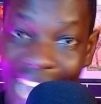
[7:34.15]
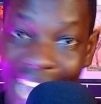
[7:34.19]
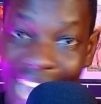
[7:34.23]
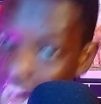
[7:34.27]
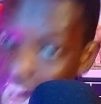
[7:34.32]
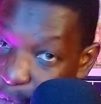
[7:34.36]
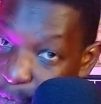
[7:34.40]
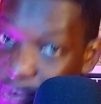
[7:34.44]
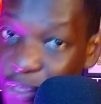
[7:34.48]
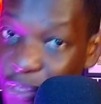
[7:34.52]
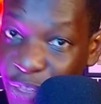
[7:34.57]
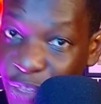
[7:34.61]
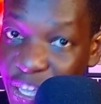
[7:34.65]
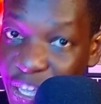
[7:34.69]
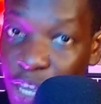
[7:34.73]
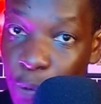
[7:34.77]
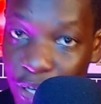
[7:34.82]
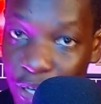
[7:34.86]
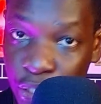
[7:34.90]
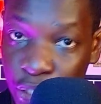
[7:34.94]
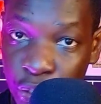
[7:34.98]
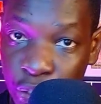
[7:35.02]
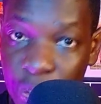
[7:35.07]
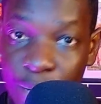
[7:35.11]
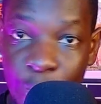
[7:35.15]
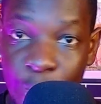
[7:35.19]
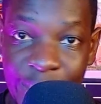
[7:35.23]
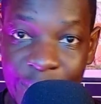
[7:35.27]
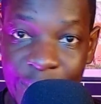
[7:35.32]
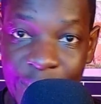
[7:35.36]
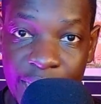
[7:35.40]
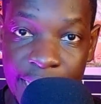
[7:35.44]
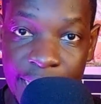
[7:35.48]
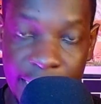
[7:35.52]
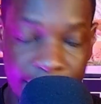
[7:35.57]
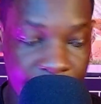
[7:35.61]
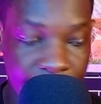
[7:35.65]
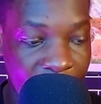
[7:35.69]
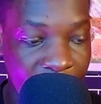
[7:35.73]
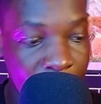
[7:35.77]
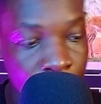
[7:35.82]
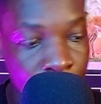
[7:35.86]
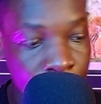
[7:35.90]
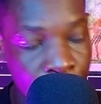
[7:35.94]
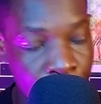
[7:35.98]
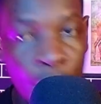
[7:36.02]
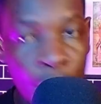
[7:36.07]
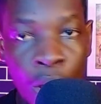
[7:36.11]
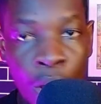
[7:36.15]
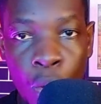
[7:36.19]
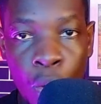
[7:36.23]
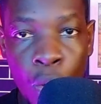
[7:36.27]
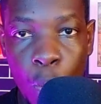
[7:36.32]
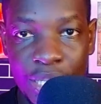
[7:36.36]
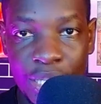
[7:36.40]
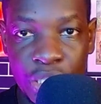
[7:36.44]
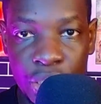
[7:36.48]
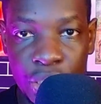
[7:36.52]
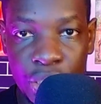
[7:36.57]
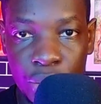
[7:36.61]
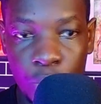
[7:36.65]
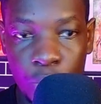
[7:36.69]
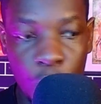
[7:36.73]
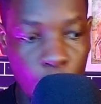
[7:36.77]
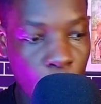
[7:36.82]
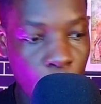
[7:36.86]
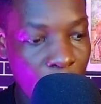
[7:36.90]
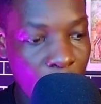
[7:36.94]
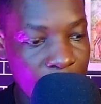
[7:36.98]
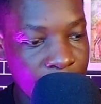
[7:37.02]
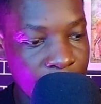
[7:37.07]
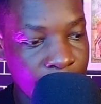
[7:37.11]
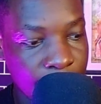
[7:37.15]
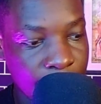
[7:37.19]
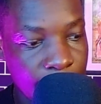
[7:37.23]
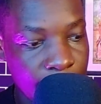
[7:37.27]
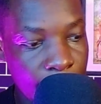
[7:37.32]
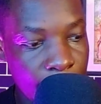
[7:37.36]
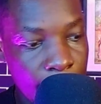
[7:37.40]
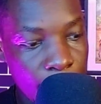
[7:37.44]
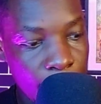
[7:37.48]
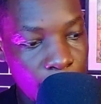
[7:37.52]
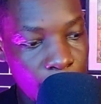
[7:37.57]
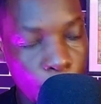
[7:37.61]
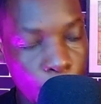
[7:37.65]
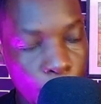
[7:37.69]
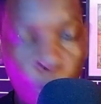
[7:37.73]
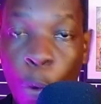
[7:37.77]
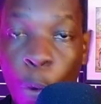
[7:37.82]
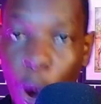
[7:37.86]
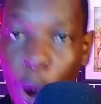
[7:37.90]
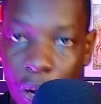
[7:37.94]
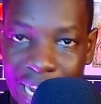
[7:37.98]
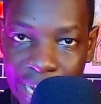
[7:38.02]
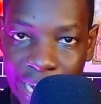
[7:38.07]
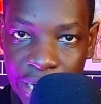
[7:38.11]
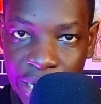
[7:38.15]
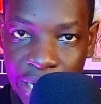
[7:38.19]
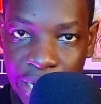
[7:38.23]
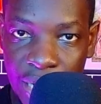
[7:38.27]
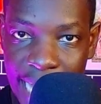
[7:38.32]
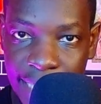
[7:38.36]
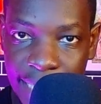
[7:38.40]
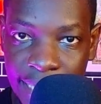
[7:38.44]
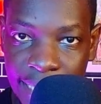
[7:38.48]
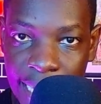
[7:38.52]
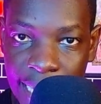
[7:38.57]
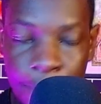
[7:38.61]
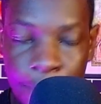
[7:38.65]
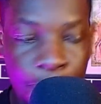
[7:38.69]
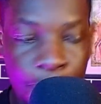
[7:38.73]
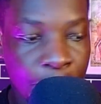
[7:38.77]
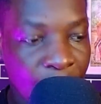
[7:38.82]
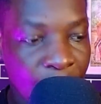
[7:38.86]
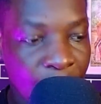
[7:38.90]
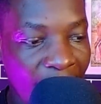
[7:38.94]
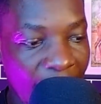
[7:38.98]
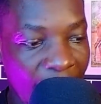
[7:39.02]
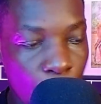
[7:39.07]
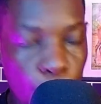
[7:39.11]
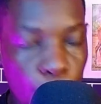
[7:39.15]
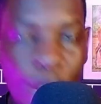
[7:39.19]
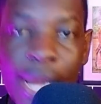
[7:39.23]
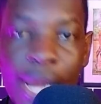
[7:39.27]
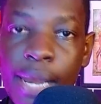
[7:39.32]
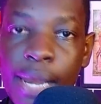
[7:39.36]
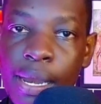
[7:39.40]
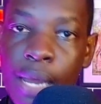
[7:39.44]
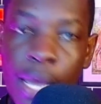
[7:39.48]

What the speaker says: Everything he was doing within this game was well calculated and well,